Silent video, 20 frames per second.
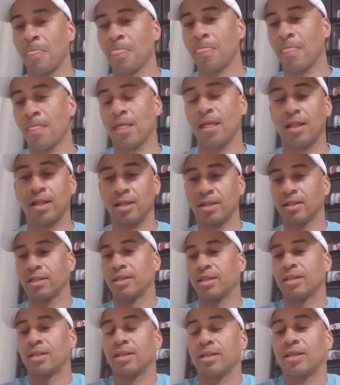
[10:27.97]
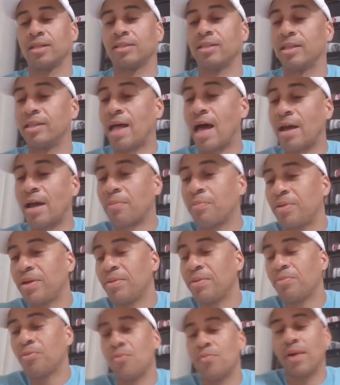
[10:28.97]
Because a lot of
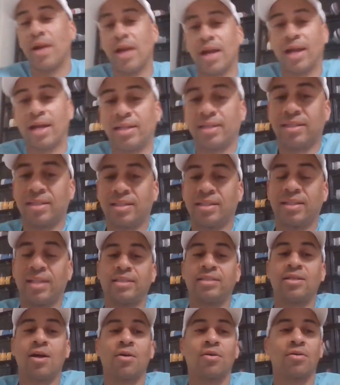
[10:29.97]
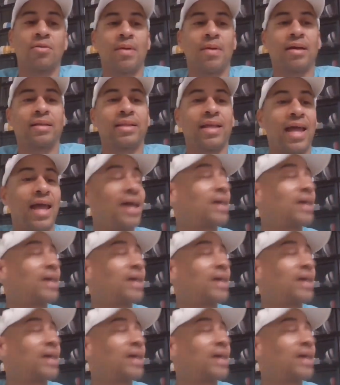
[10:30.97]
people, man, they talking about the